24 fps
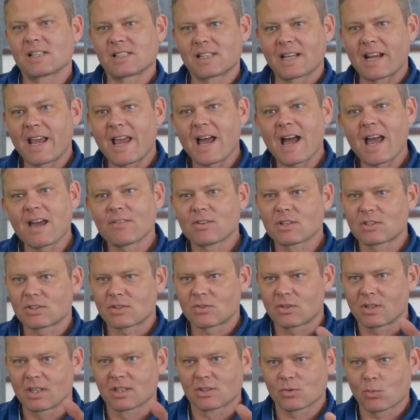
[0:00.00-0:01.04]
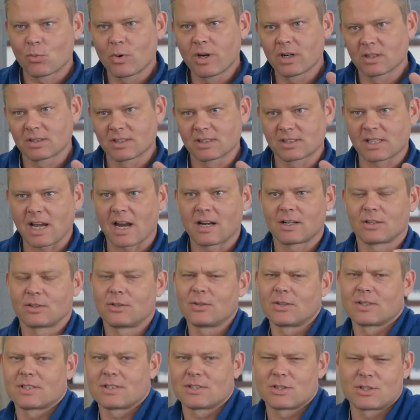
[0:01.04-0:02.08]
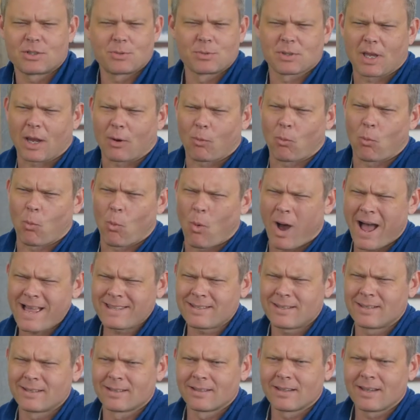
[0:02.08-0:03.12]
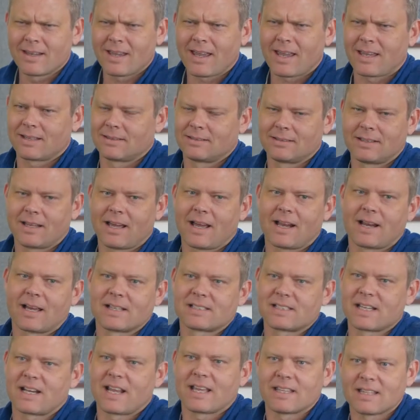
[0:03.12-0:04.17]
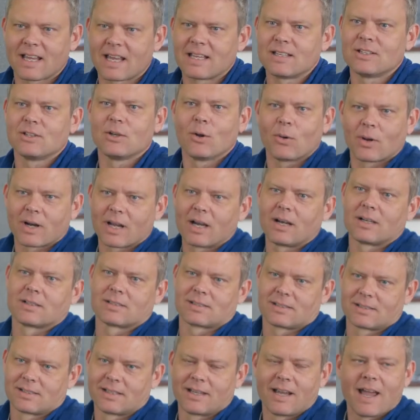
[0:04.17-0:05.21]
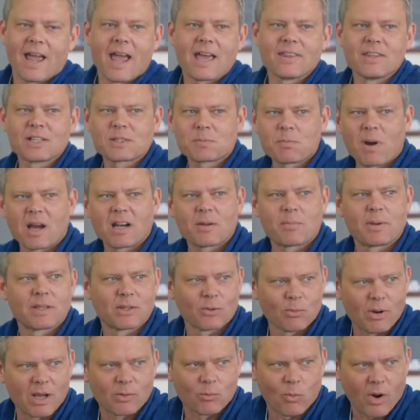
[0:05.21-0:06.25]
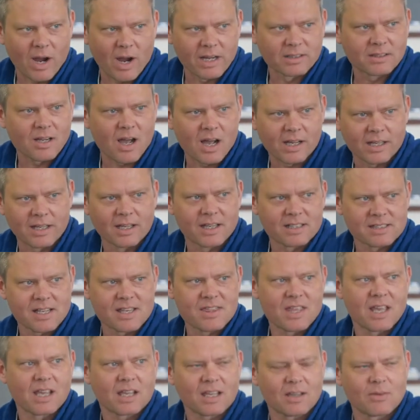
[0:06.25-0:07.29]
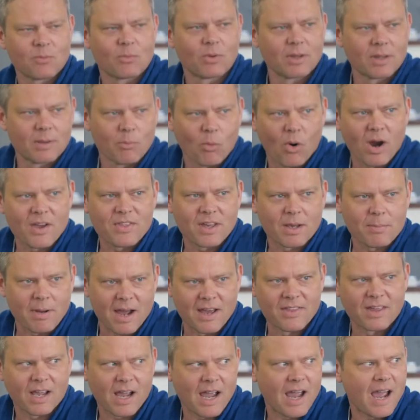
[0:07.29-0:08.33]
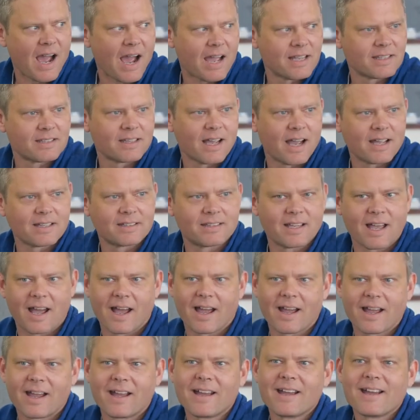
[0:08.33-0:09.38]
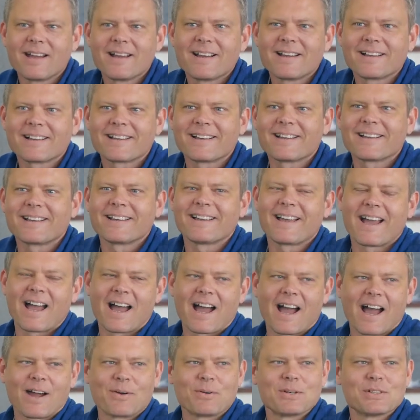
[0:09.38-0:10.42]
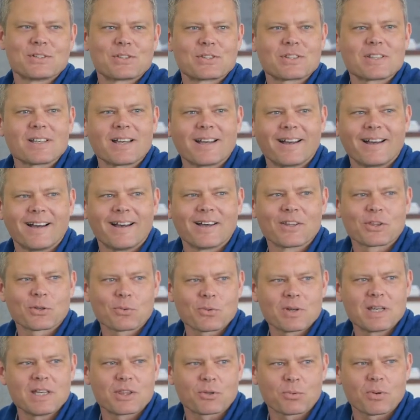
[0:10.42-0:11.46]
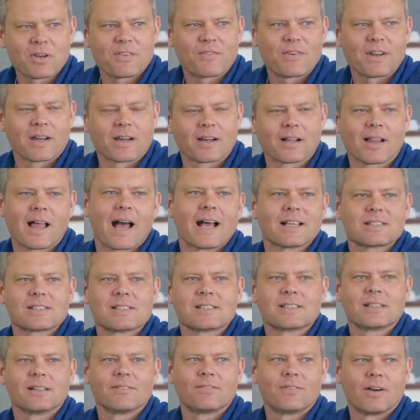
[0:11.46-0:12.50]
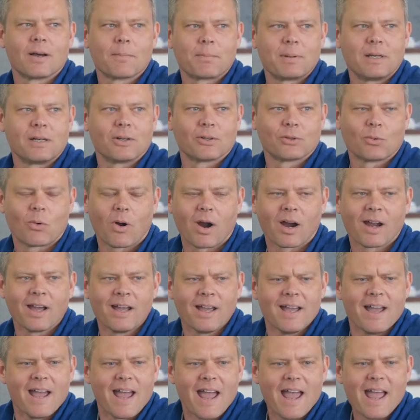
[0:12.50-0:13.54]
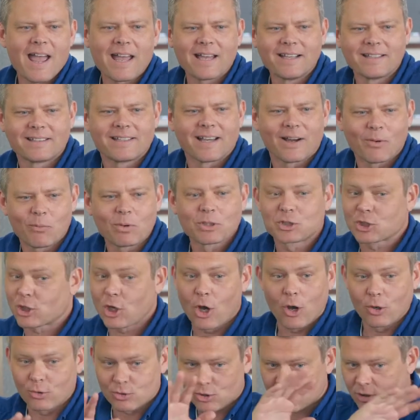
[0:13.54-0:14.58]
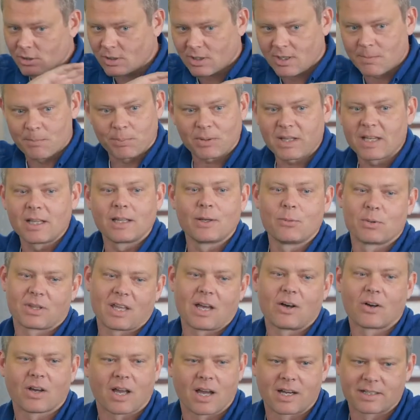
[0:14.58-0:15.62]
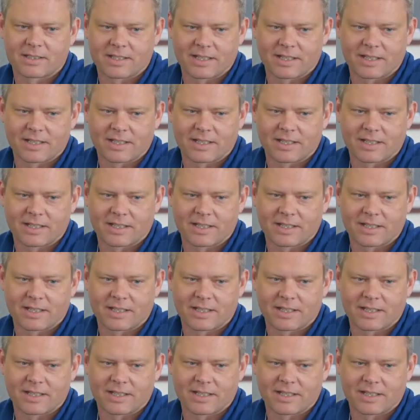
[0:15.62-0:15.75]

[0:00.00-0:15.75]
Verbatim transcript: I said, "Hey, I have this this weird desire to do this." She was like, "What?" And and I said, "And and you know what else?" And this might have been the red wine talking because I think the more I think about it, I think I, I, I about three glasses in. Yeah, I was uh, three three finger glasses of uh, Pinot Noir, and uh, which goes completely with elk hunting.